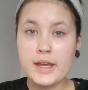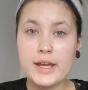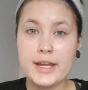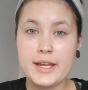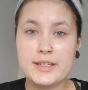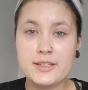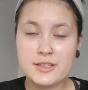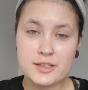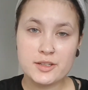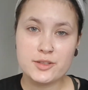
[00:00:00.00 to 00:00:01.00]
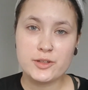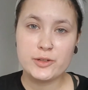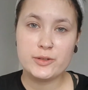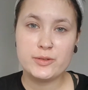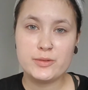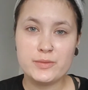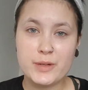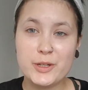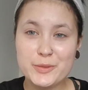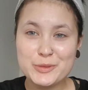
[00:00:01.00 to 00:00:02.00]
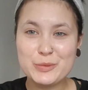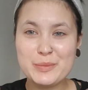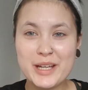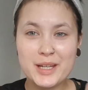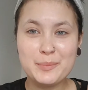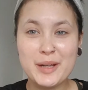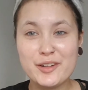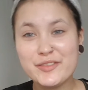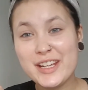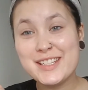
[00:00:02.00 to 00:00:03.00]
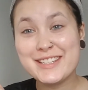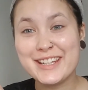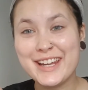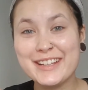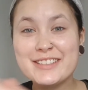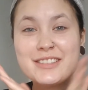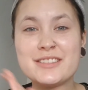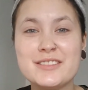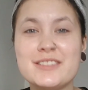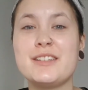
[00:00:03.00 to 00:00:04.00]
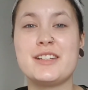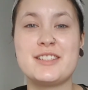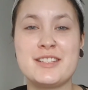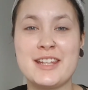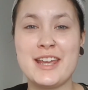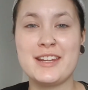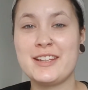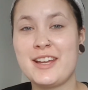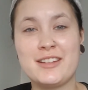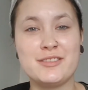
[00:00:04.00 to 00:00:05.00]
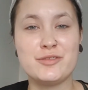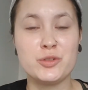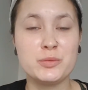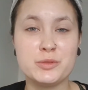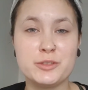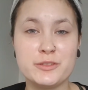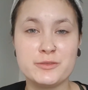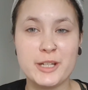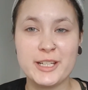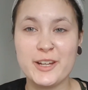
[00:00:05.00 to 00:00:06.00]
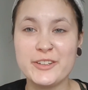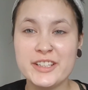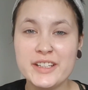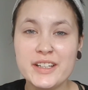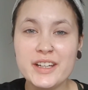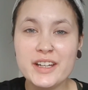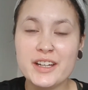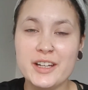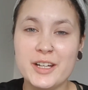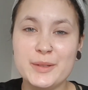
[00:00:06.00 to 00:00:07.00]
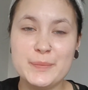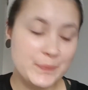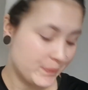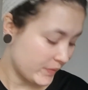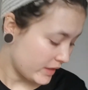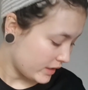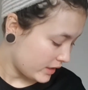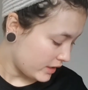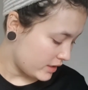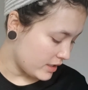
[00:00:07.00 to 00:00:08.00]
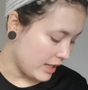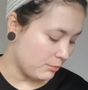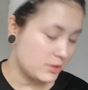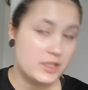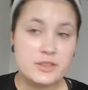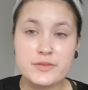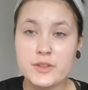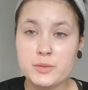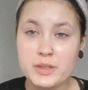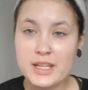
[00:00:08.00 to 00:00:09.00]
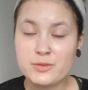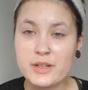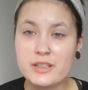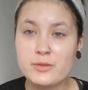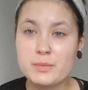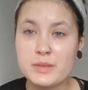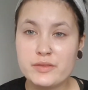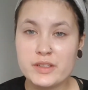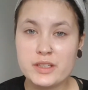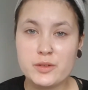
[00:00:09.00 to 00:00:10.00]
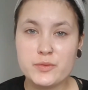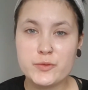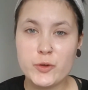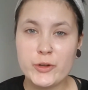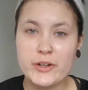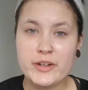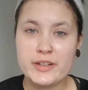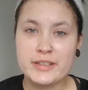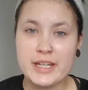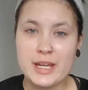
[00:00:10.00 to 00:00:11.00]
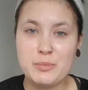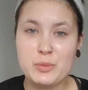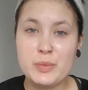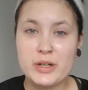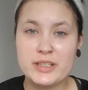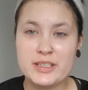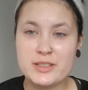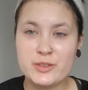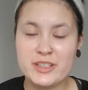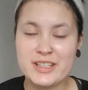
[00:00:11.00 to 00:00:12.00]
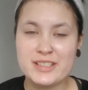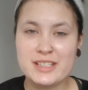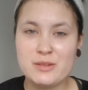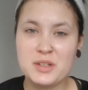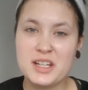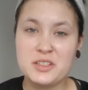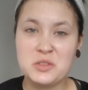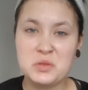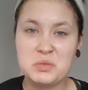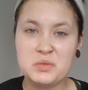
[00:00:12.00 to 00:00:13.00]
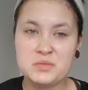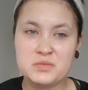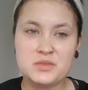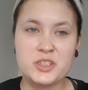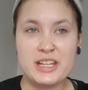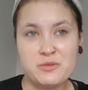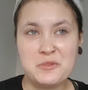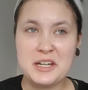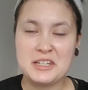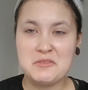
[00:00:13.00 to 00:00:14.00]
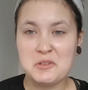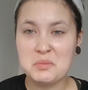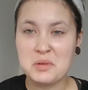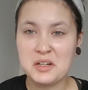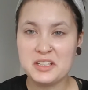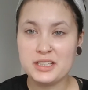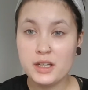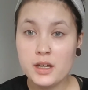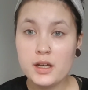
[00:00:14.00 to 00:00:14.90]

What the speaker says: Hi guys, so welcome to my bare face again. It's getting kind of normal right now. I wanted to film a get ready with me video for the K-pop party so you can see what I do to get ready for a party.